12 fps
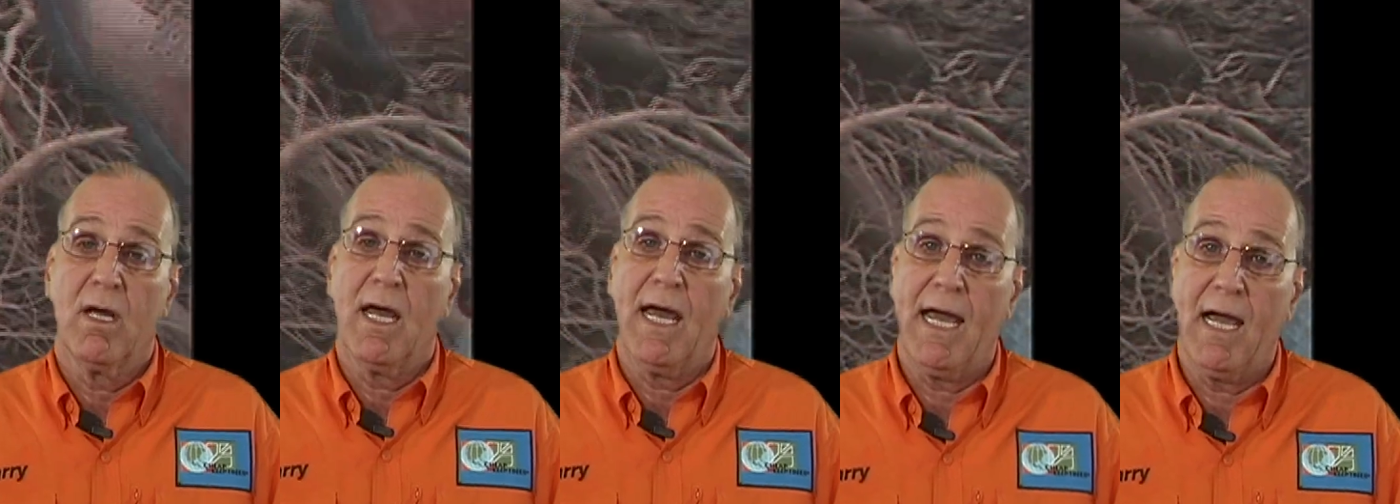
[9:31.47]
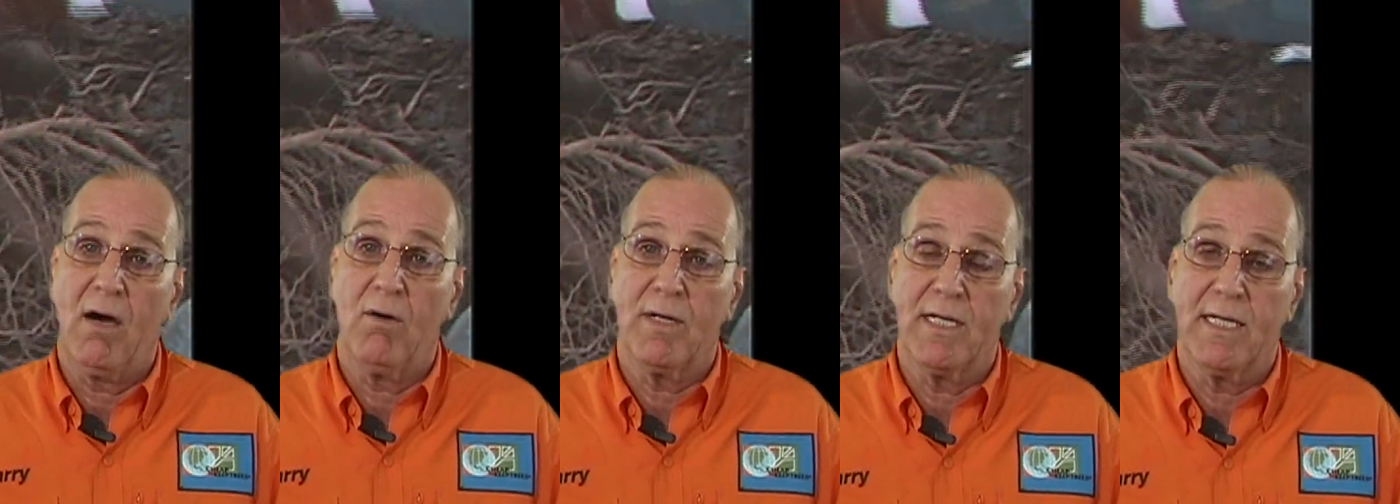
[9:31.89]

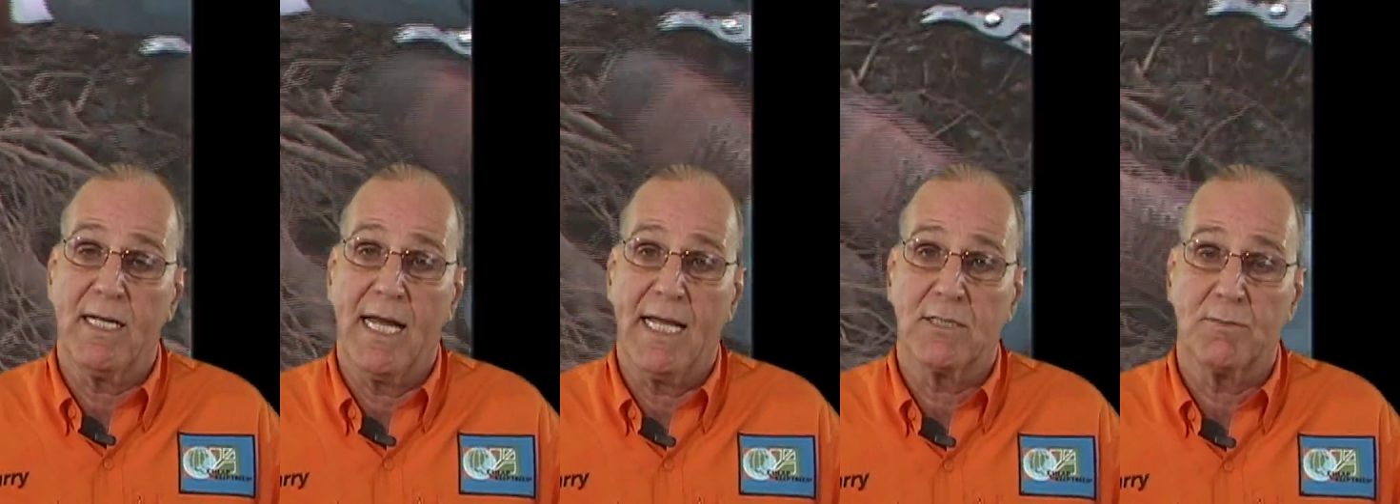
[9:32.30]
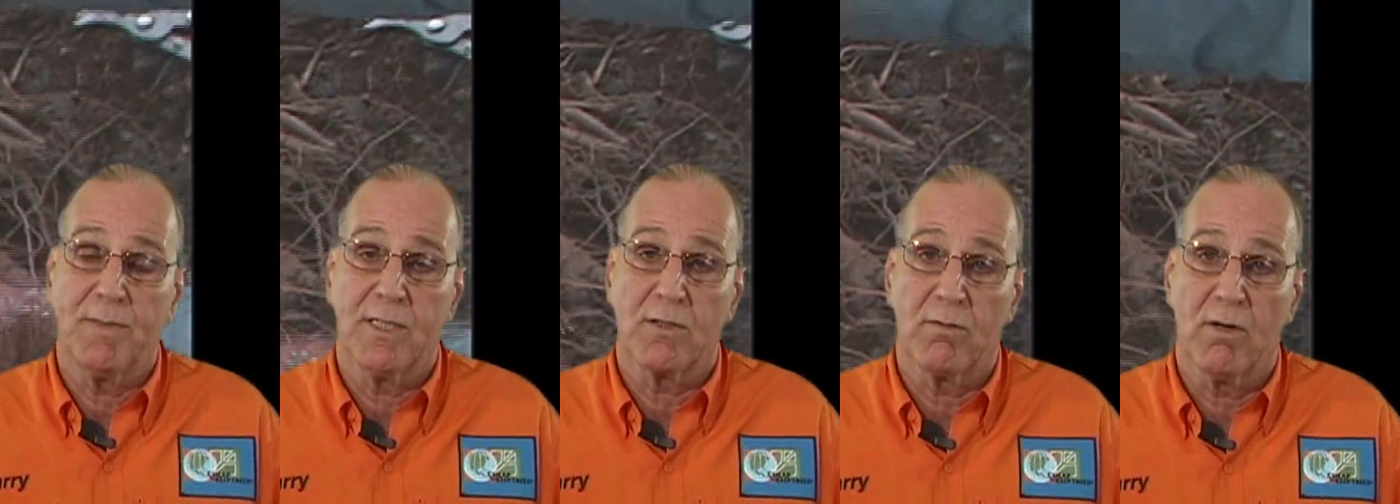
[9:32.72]
how it has
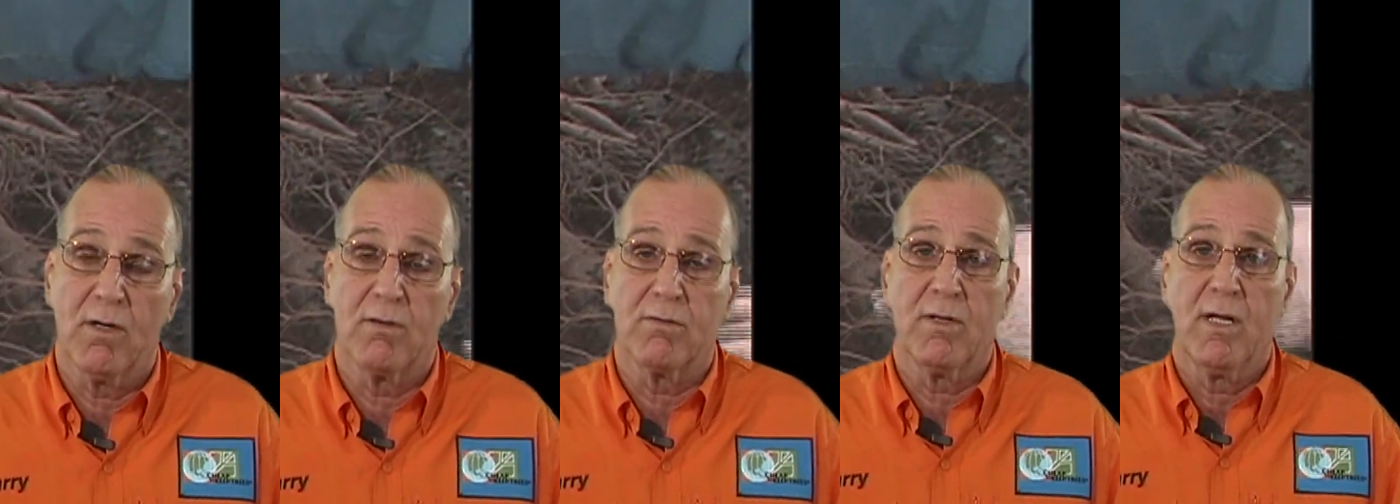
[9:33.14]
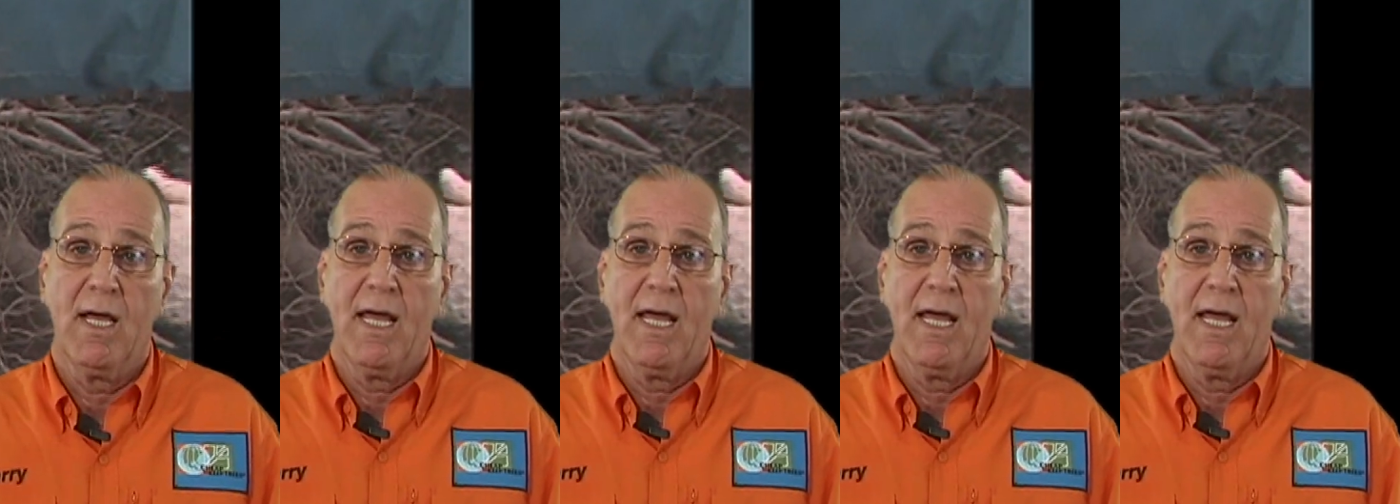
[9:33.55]
been grown